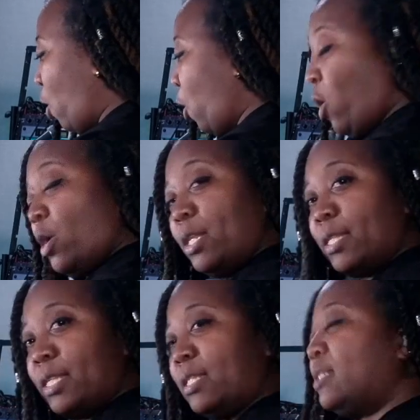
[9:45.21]
On
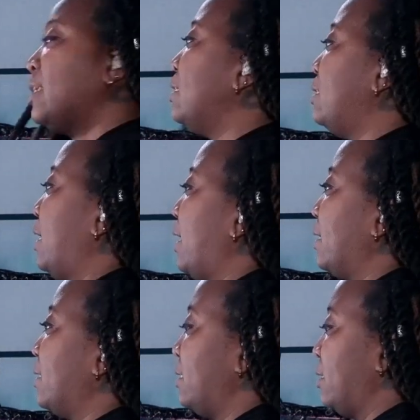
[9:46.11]
the
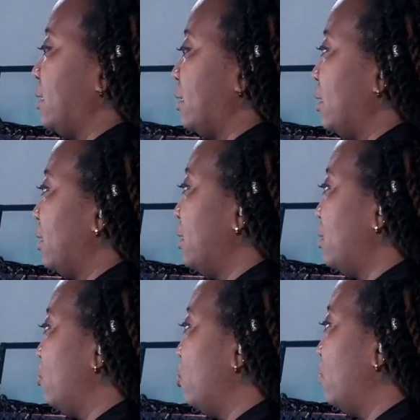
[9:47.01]
Syntatkt, let's
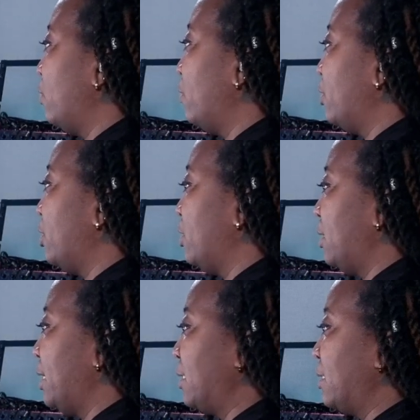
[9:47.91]
move over to the
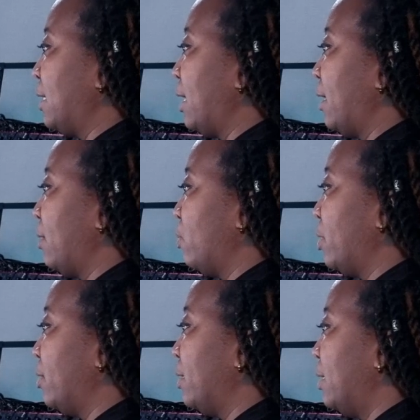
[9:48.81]
next slide where